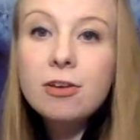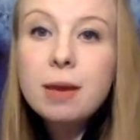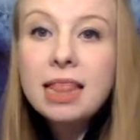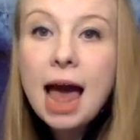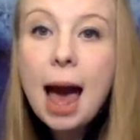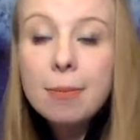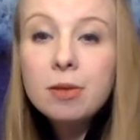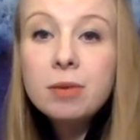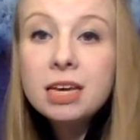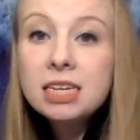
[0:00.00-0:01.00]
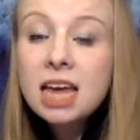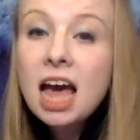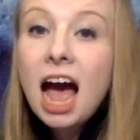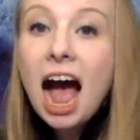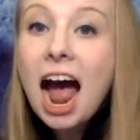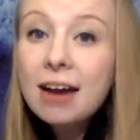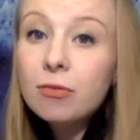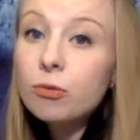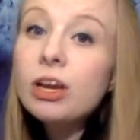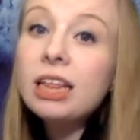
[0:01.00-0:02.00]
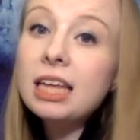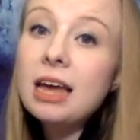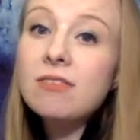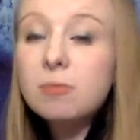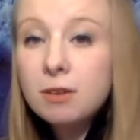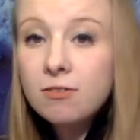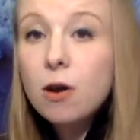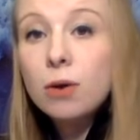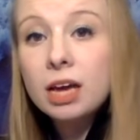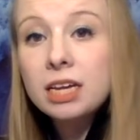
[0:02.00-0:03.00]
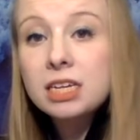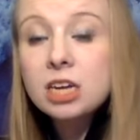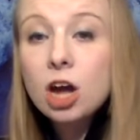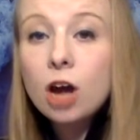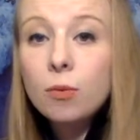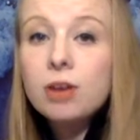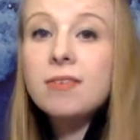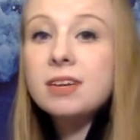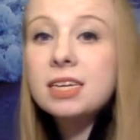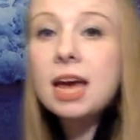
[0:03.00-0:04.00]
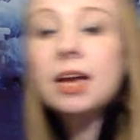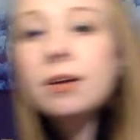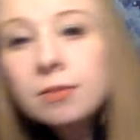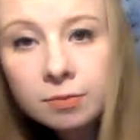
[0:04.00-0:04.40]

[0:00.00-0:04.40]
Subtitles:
to make that happen? Because I'd really love to be focused on what you have to say.